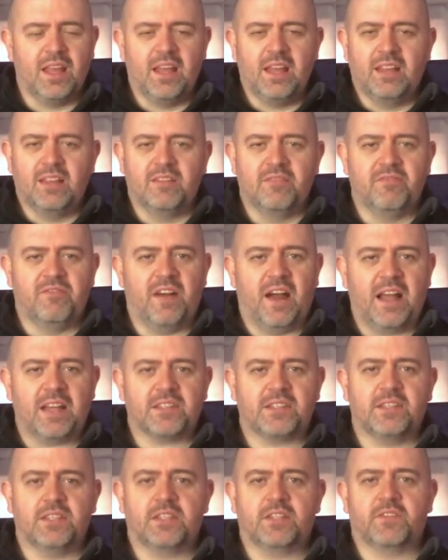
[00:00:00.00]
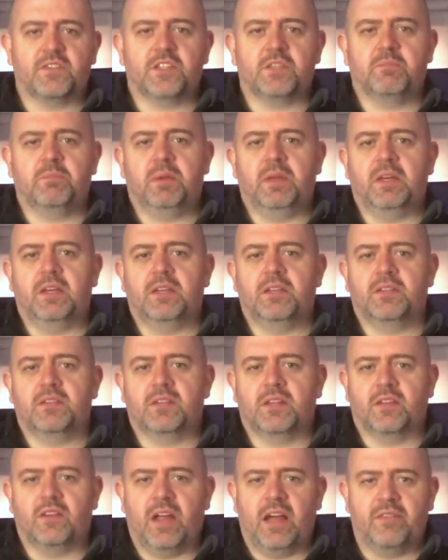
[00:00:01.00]
The vastness of space, the
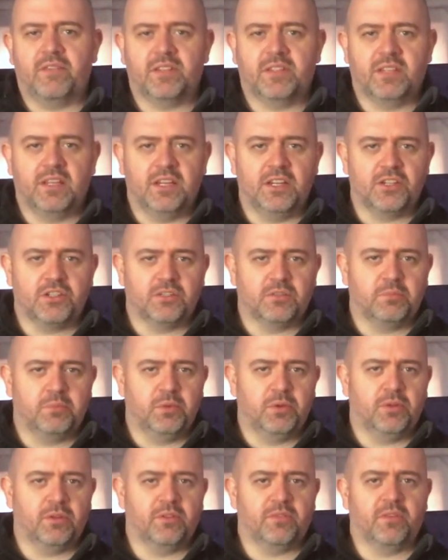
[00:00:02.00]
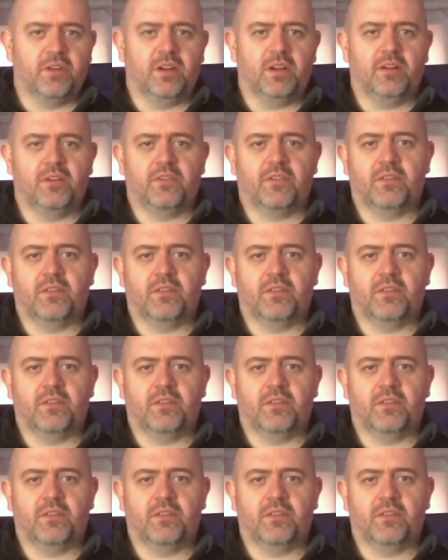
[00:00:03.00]
gravitational pull of Earth,